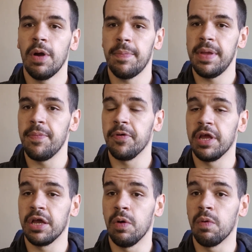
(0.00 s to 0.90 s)
Where
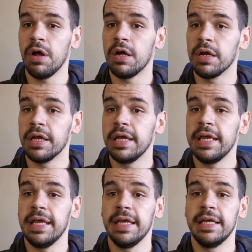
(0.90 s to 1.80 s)
people can go wrong
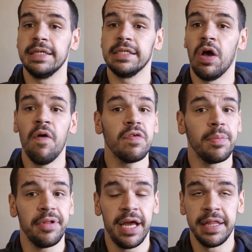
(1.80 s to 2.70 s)
is
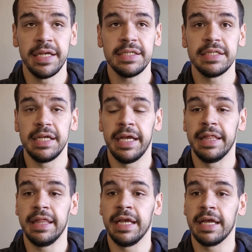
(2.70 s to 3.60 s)
over-apply this
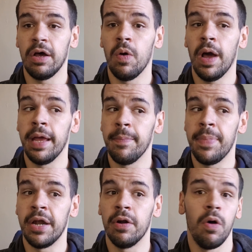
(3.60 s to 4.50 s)
and think, oh, I
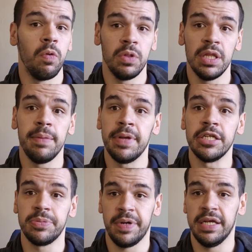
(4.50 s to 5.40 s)
better only
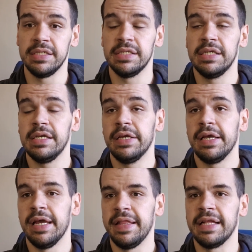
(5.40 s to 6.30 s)
bench press.
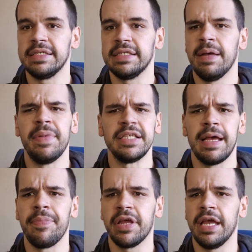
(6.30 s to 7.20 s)
And that's a
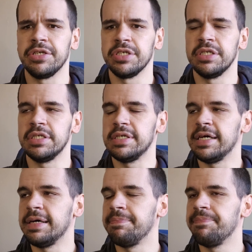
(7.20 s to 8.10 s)
misapplication.
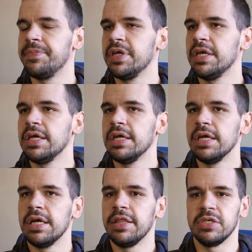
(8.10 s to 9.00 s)

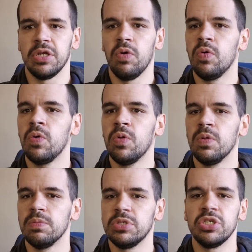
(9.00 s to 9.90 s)
There's a
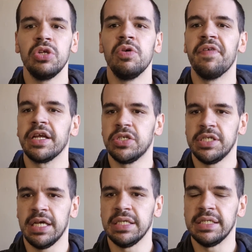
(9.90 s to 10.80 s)
whole slew of
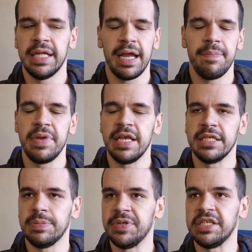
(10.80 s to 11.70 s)
exercises that can
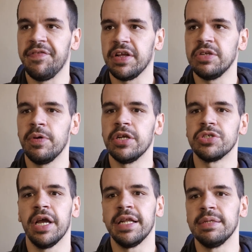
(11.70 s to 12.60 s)
be specific to what
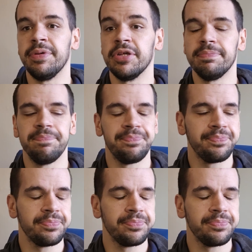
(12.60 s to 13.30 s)
you're trying to build.